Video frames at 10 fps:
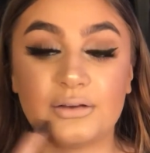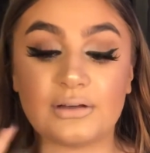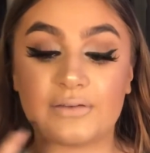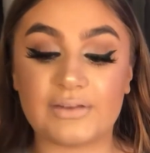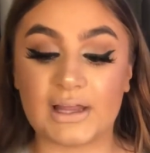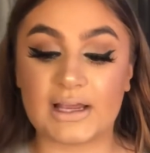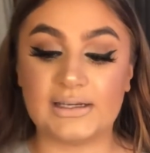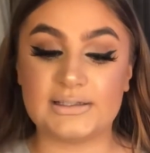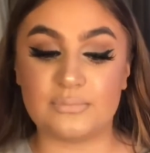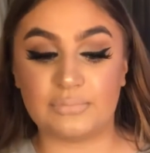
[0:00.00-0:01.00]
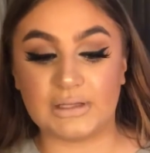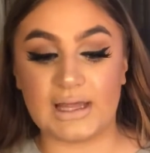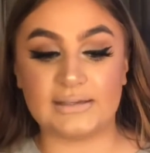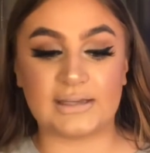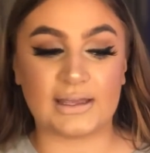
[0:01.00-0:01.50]
I feel like I need to
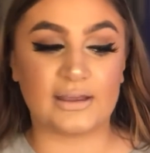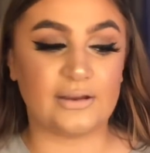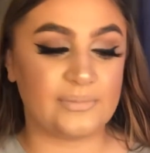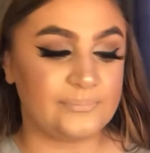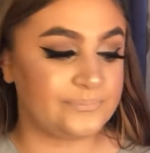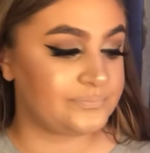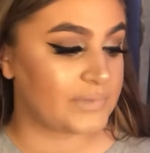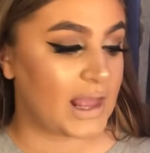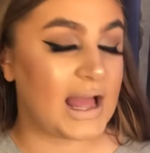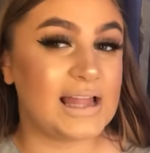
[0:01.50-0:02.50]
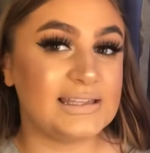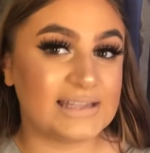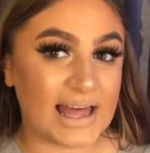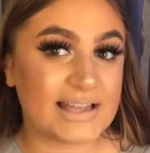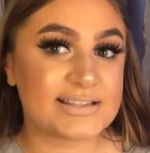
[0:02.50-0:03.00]
blend like a
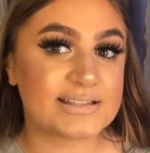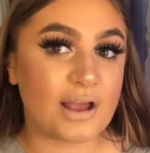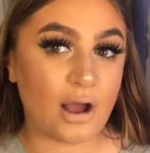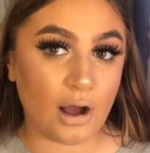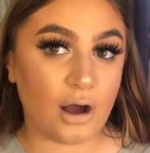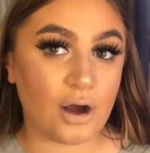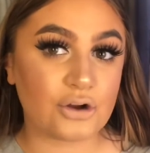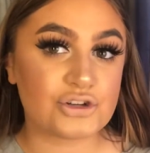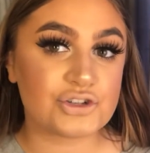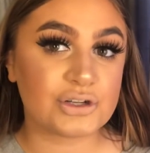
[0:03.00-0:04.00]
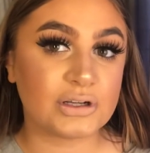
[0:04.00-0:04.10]
less harsh